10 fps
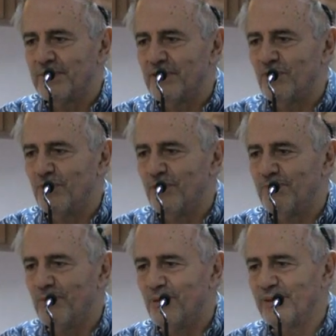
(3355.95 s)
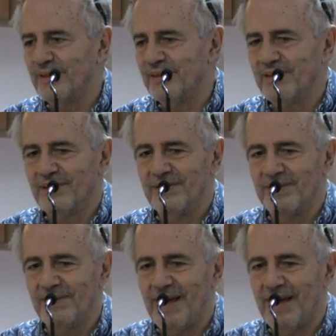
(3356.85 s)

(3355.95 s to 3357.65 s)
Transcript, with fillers: are much more important than